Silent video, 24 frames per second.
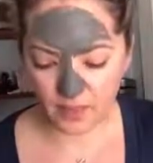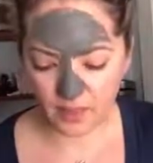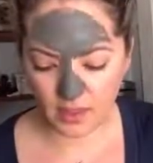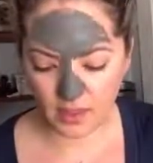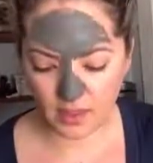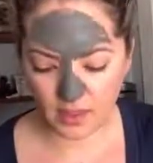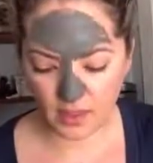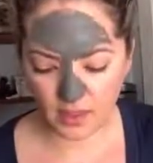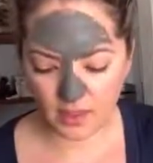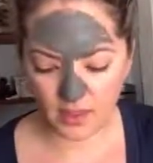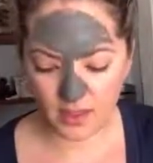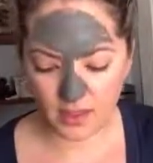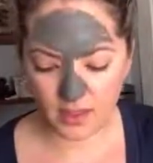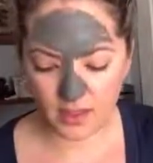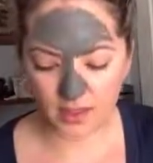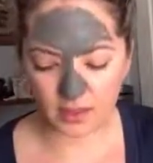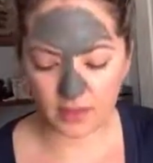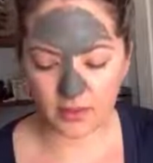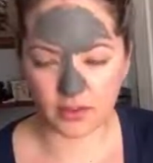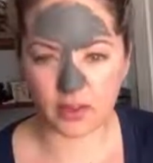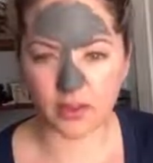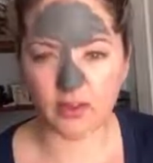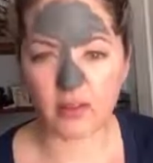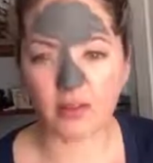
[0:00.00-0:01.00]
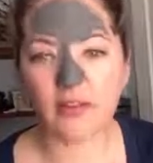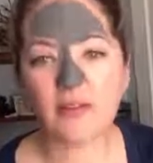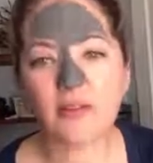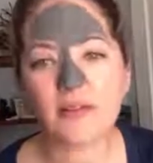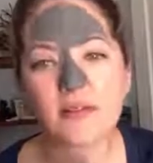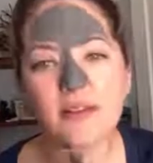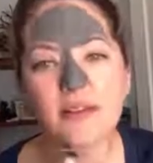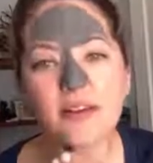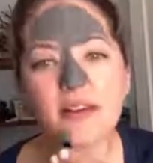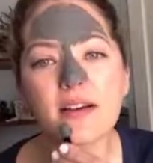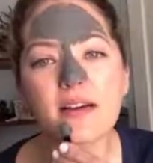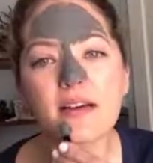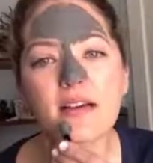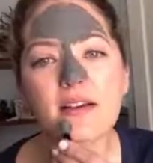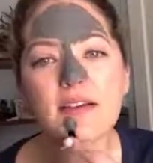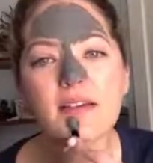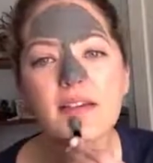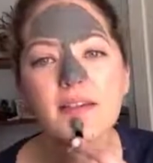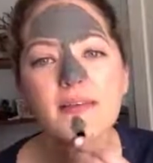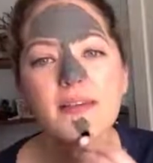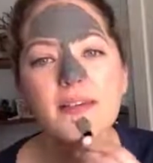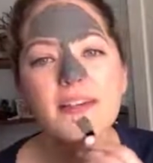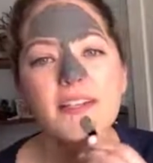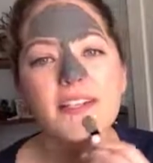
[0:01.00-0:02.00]
And then it goes all the way down into
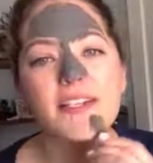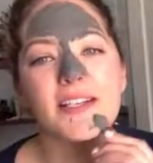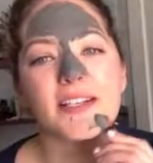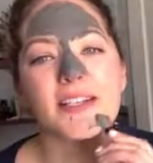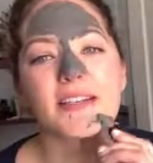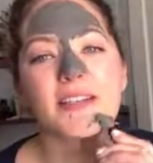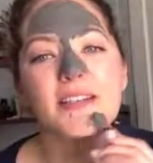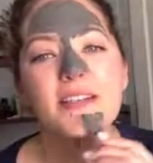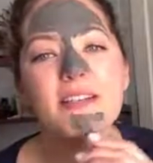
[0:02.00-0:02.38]
my chin.